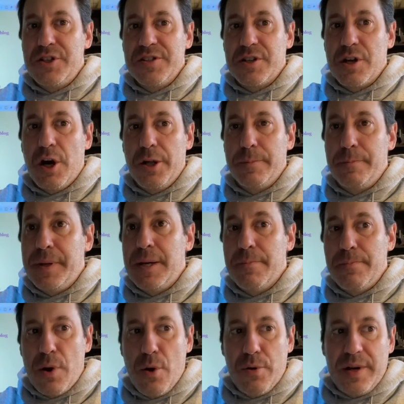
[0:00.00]
is called Pit
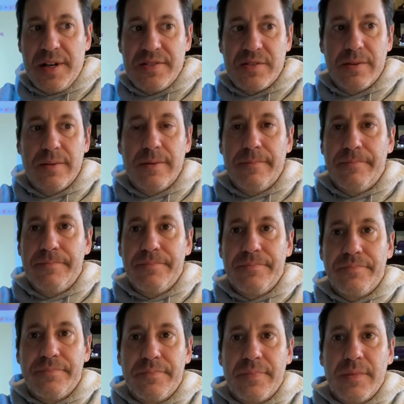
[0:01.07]
Ponies.
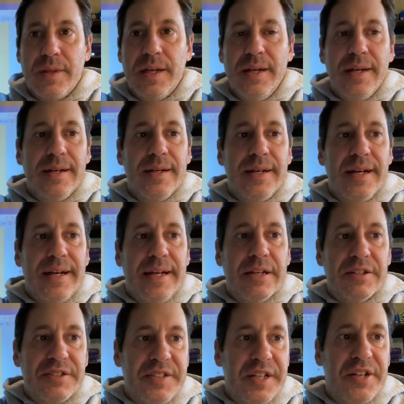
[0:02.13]

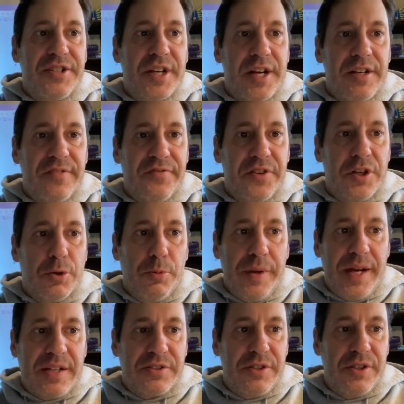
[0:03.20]
Here's the agenda for your
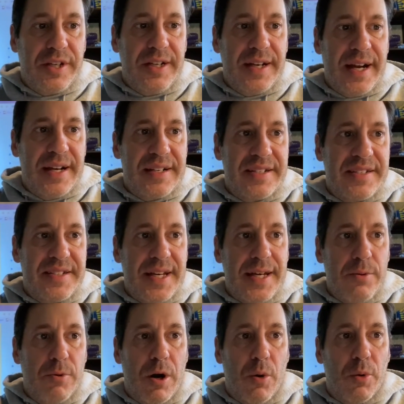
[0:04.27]
week so you can kind of
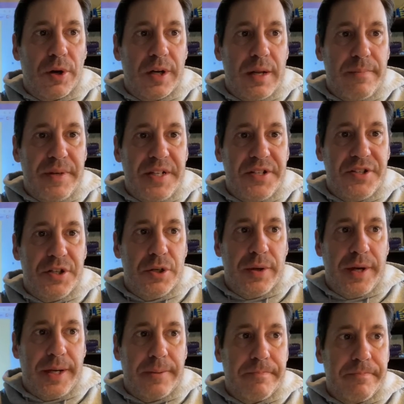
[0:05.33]
see what we're gonna be
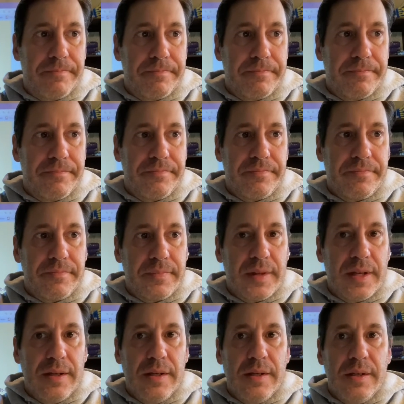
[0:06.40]
doing.
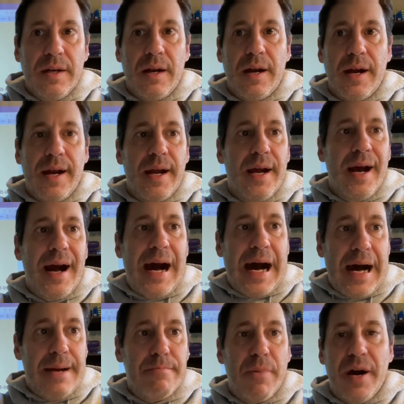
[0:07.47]
All right.
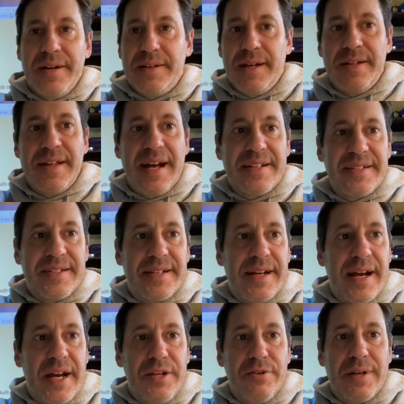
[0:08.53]
On Monday, that's
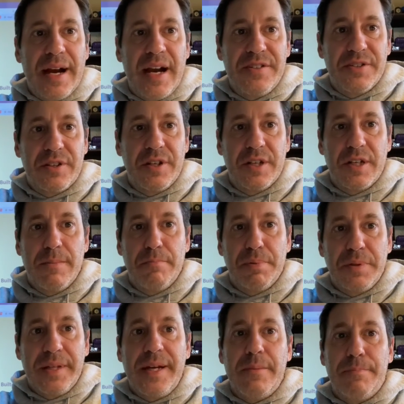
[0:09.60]
today, you guys are going to
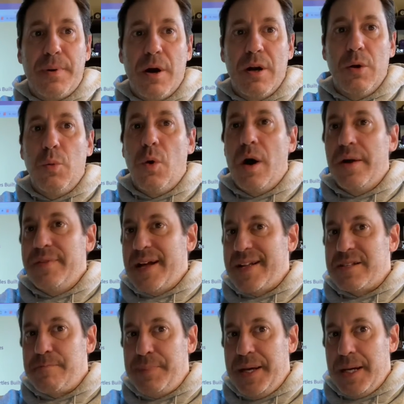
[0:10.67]
complete part one,
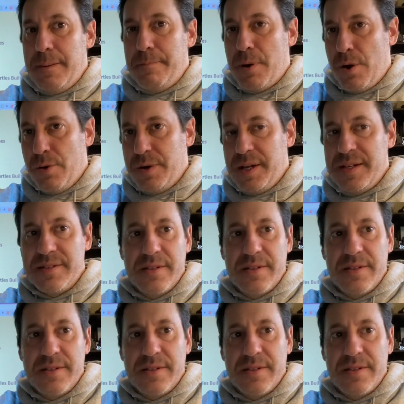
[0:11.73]
that's Pit Ponies.